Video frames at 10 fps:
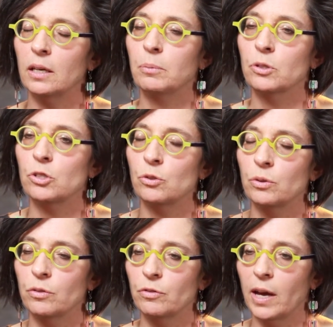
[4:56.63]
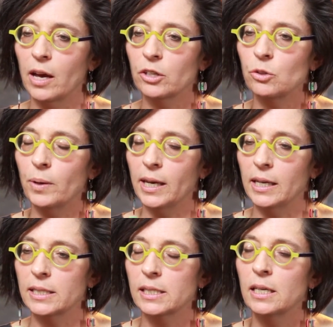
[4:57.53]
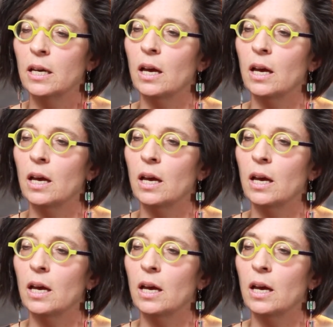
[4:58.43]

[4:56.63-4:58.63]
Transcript: able to evaluate